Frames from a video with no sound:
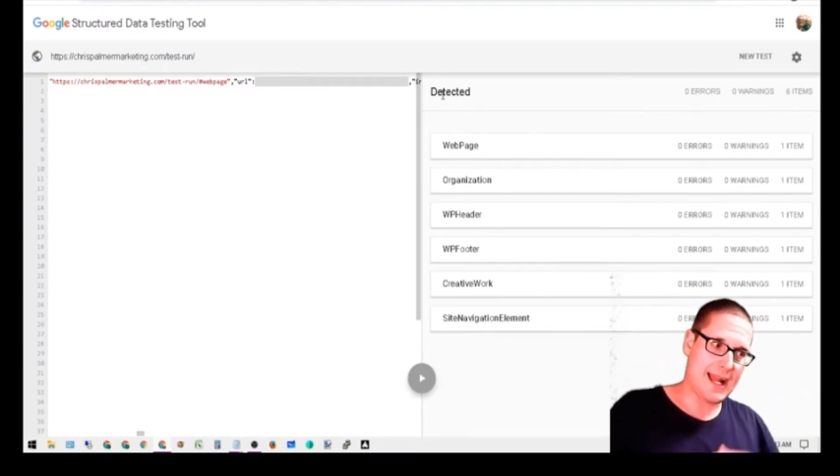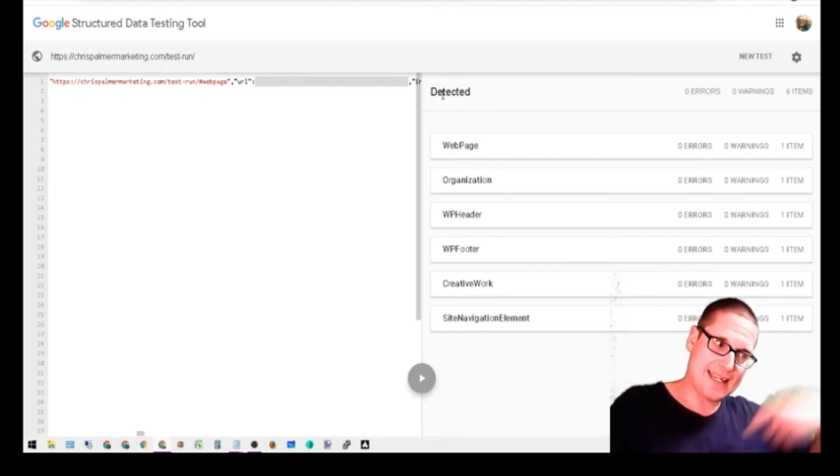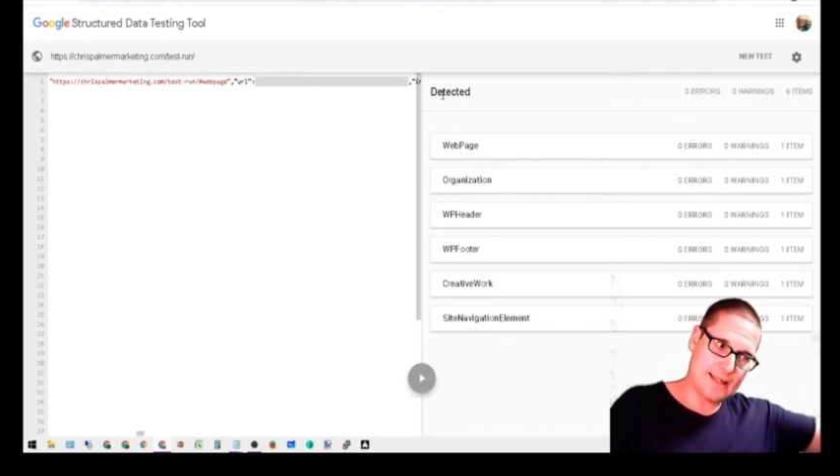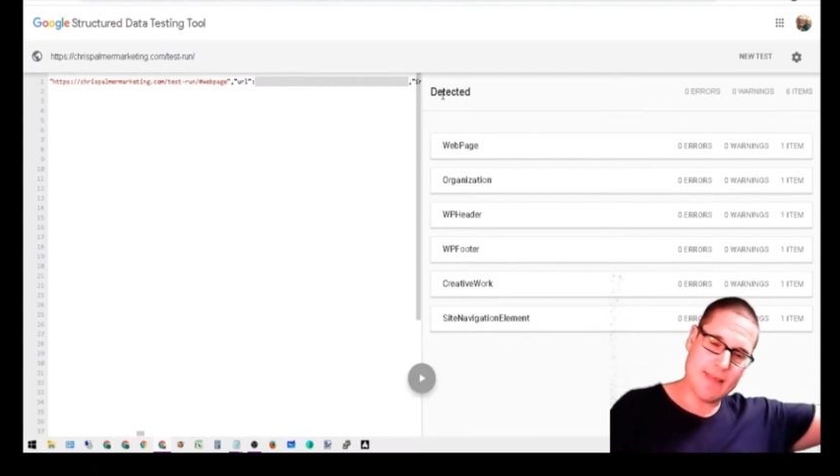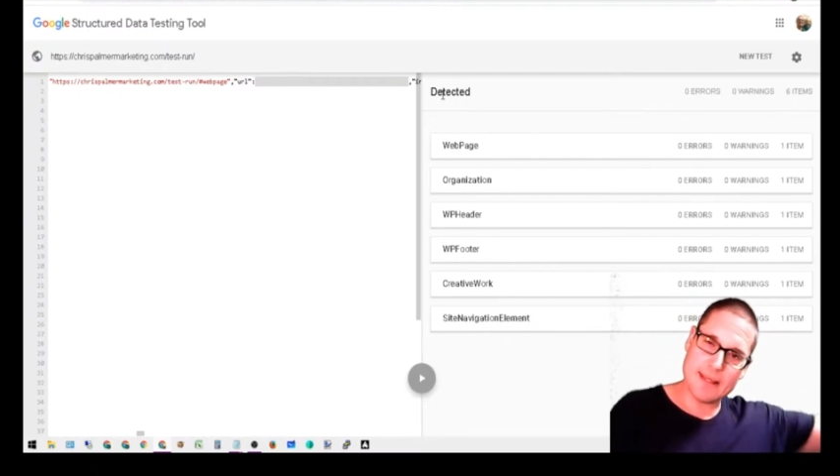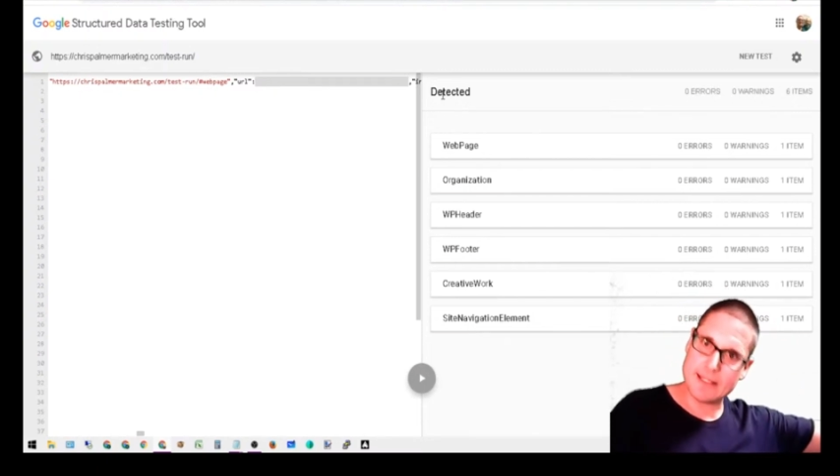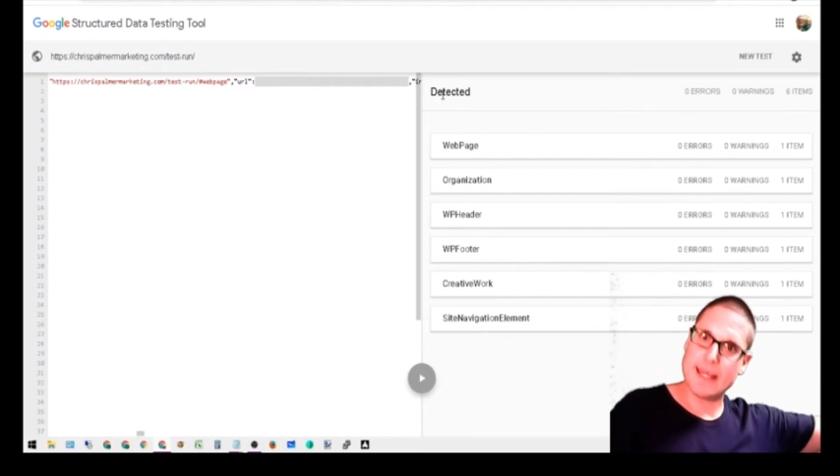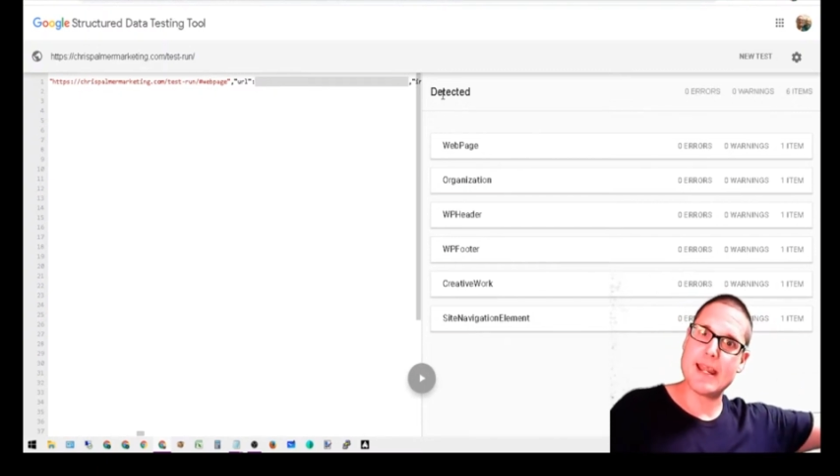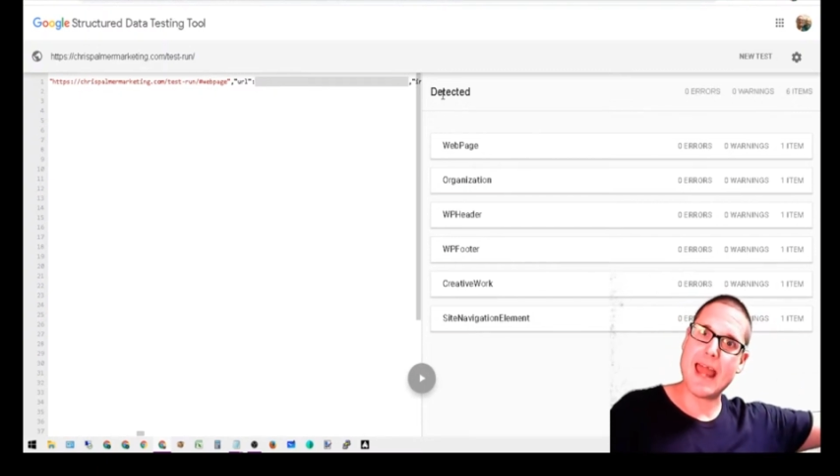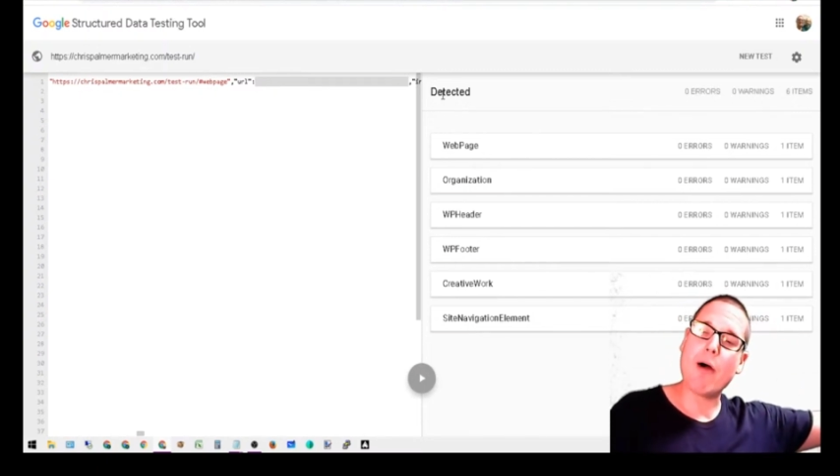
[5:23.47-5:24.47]
I can then
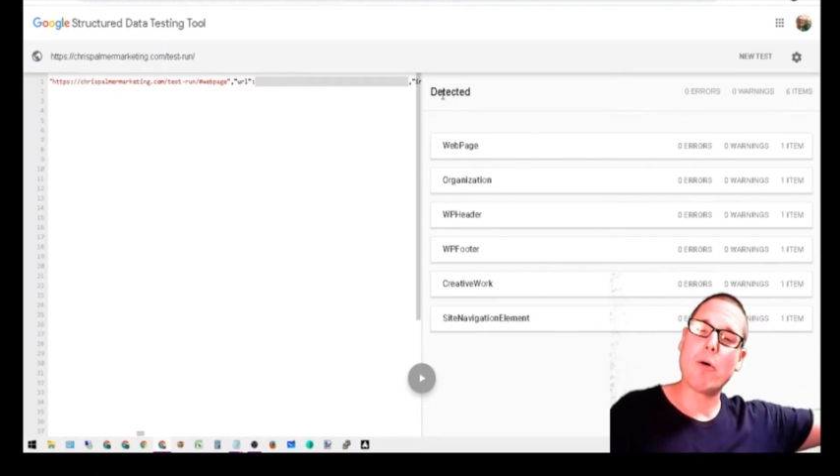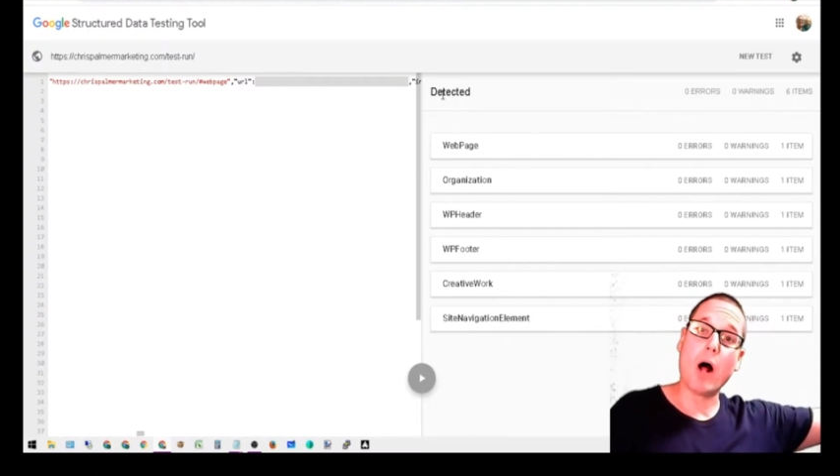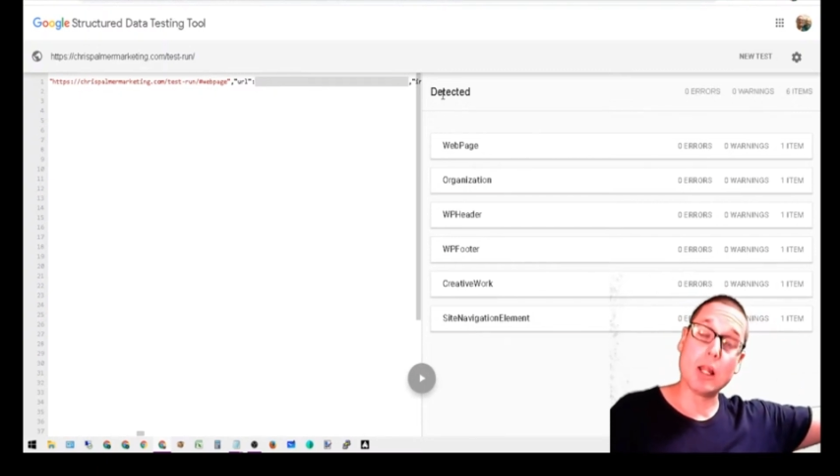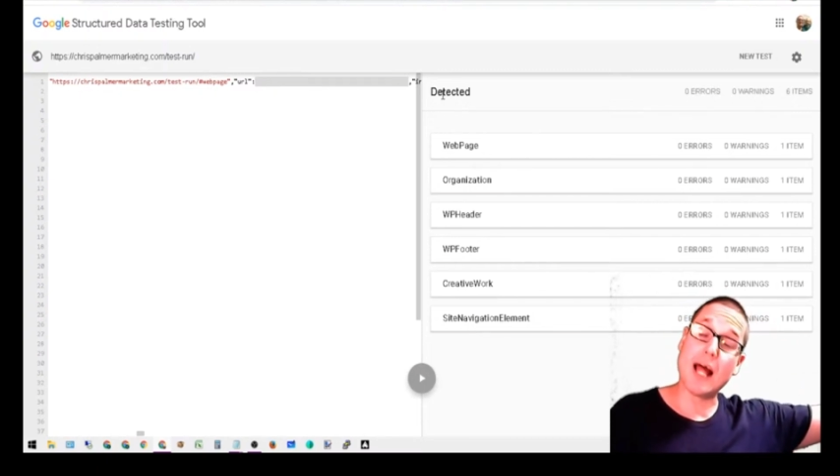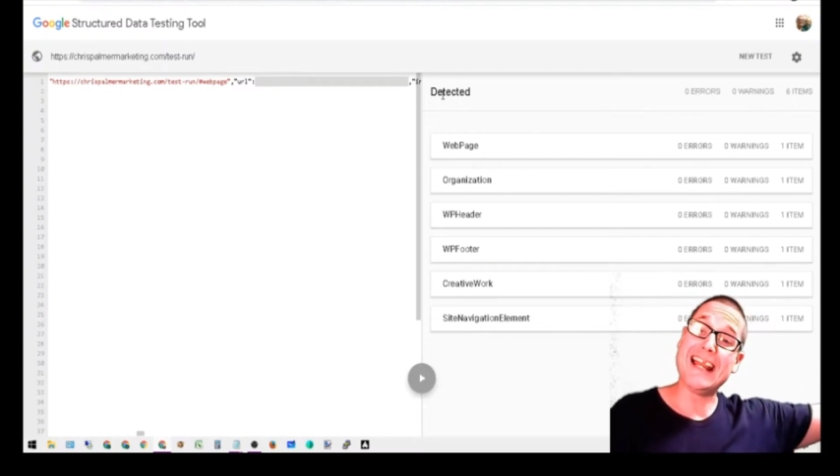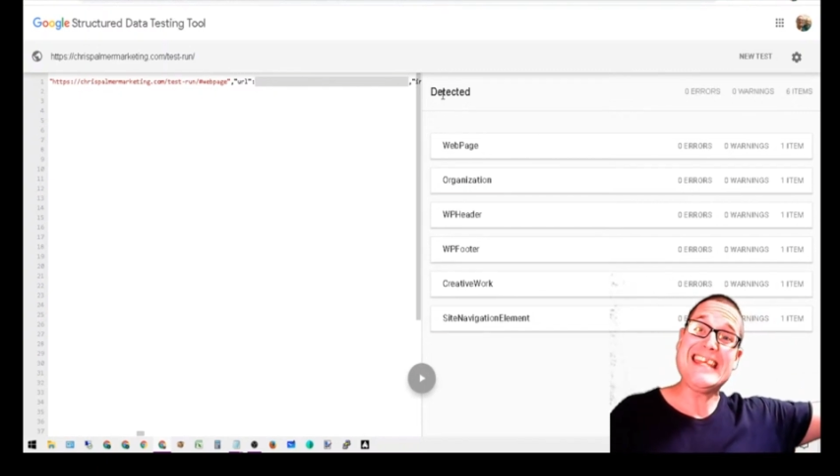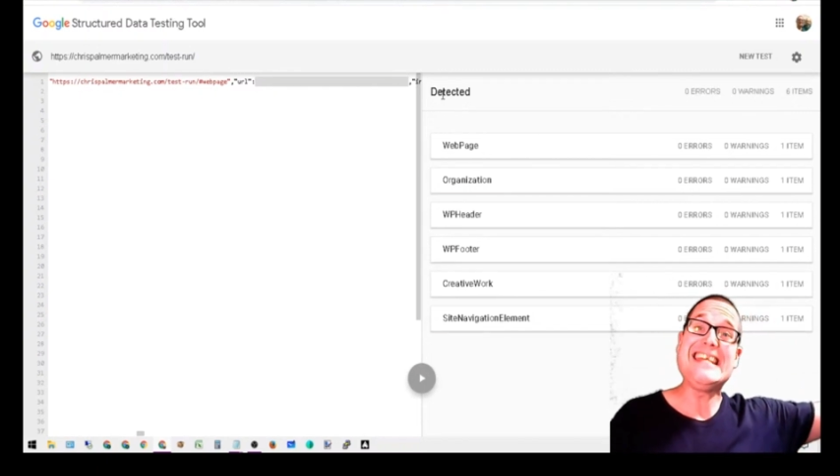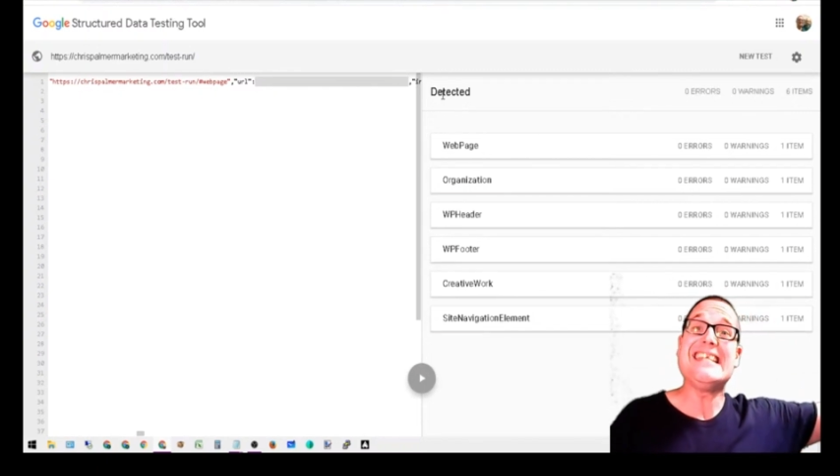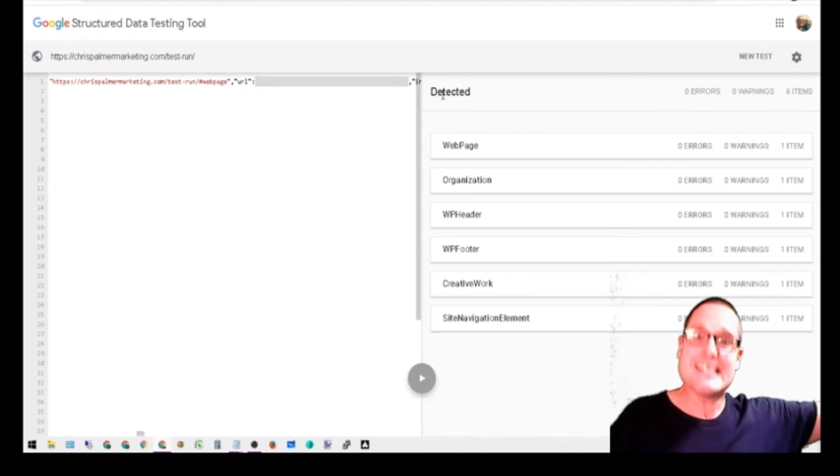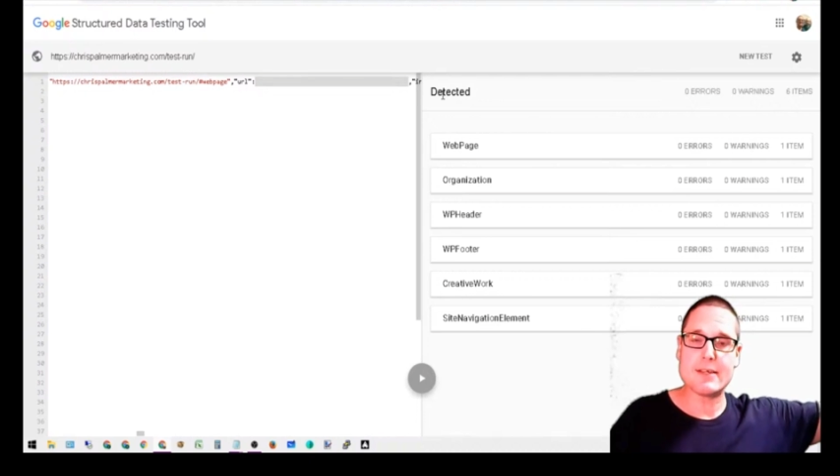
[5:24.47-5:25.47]
get it out a lot
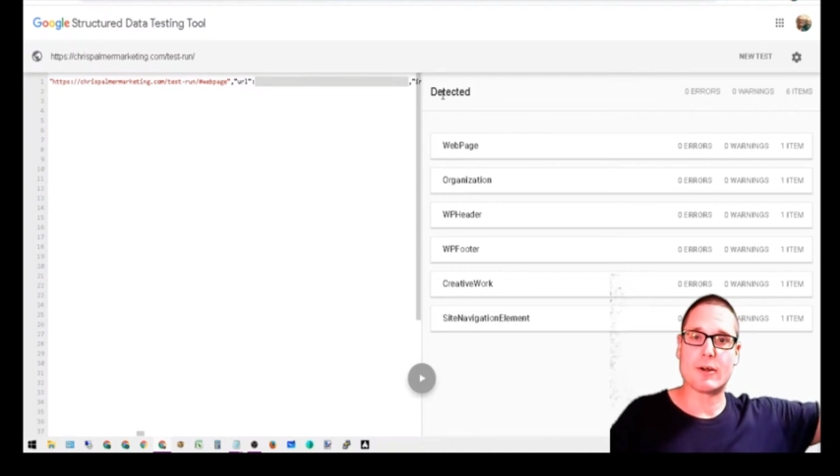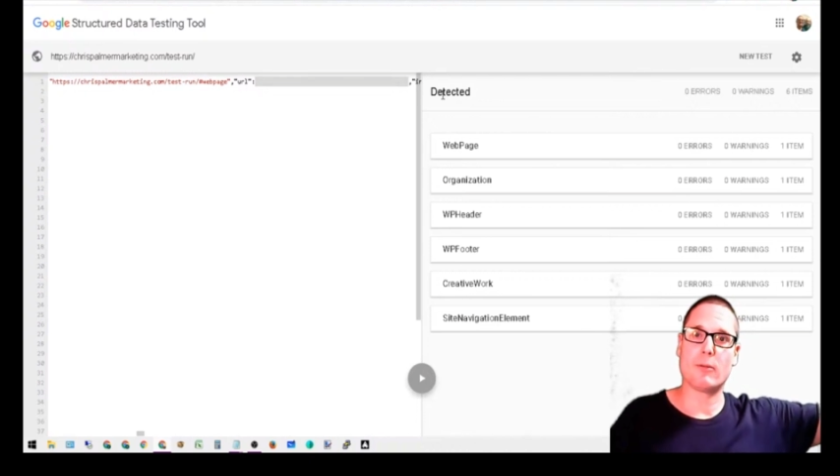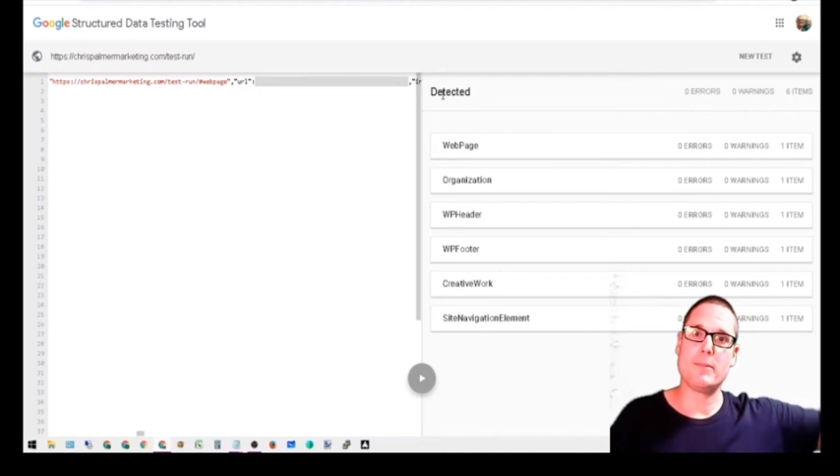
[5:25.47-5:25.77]
easier